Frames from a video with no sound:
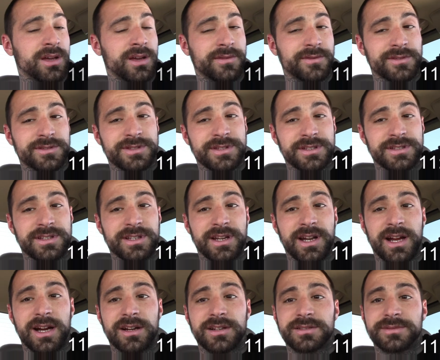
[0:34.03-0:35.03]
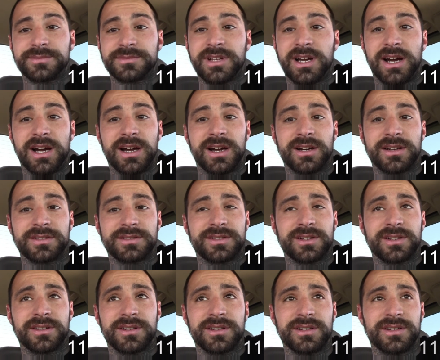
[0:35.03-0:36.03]
for 16 hours, I'm tired. It
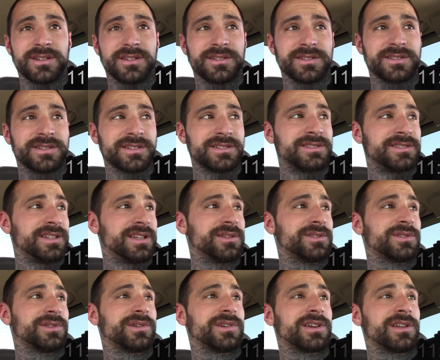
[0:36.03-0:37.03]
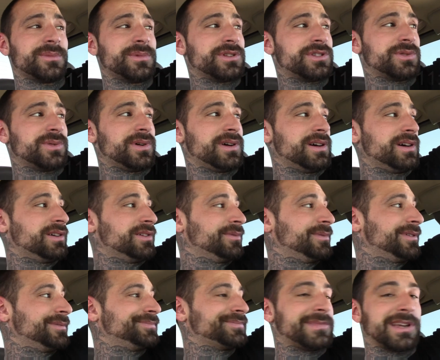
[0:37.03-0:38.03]
turned into 16. It's only going to be 12,
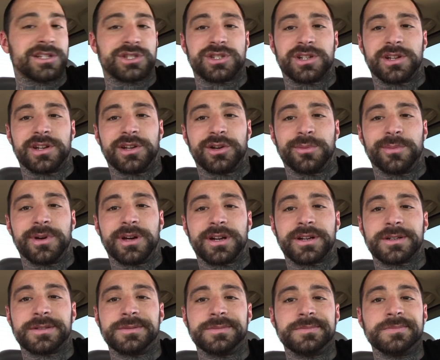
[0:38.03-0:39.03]
but I should have known better.